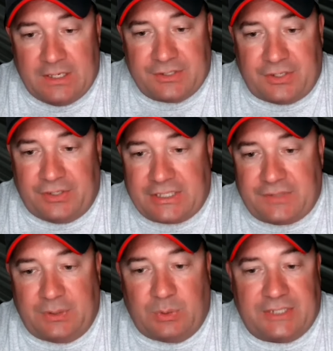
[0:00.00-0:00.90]
So the next
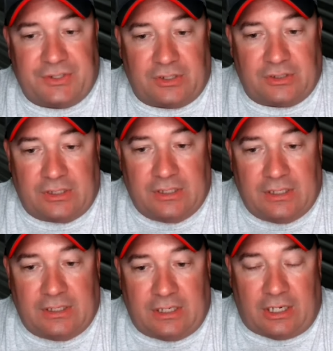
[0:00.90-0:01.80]
few weeks are
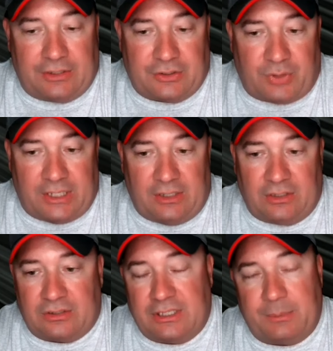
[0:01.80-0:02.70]
on the trail
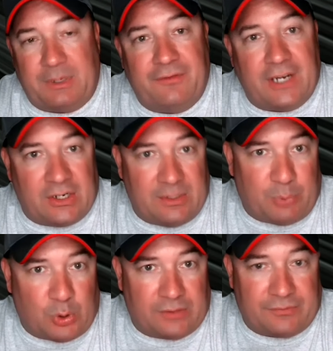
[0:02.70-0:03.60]
are going to be very
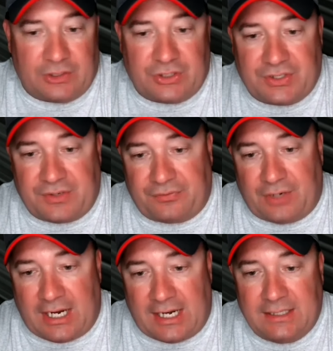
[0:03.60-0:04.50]
important for Justin
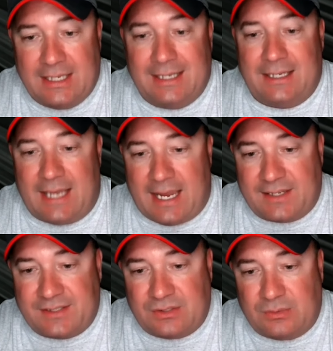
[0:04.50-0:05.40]
Fry. He
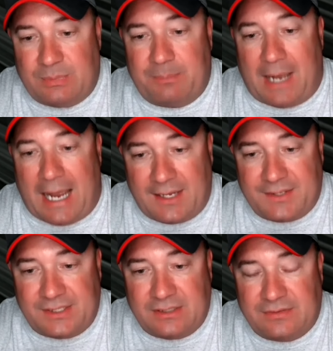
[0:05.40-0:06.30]
has to be
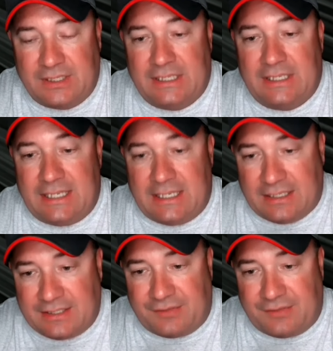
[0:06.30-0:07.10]
positive in his